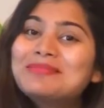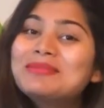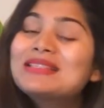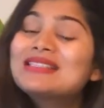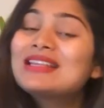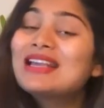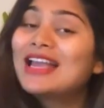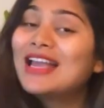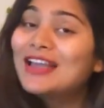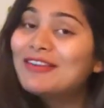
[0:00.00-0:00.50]

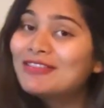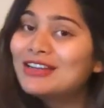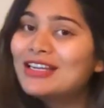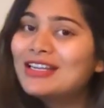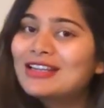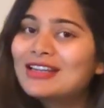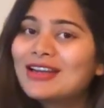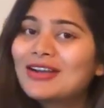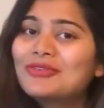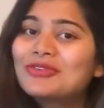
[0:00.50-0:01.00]
is heavily
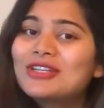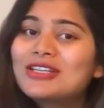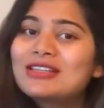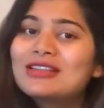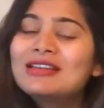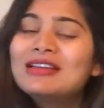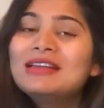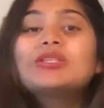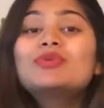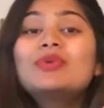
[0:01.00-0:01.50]
crowded.
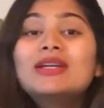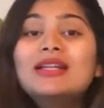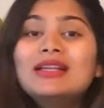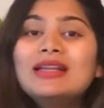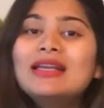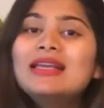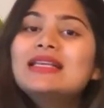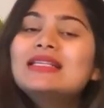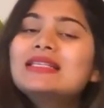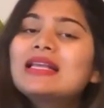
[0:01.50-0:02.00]

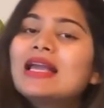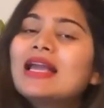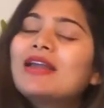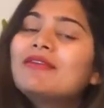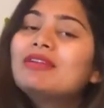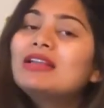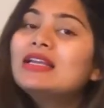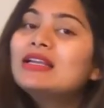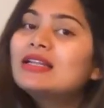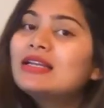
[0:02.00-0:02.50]
Sweden is
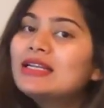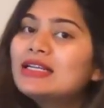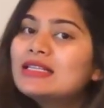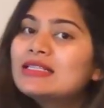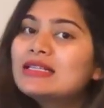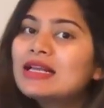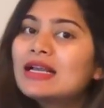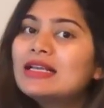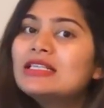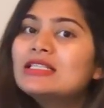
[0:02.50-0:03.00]
heavily
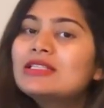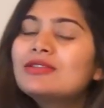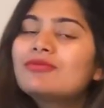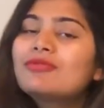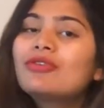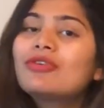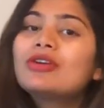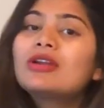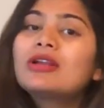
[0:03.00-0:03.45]
criticized for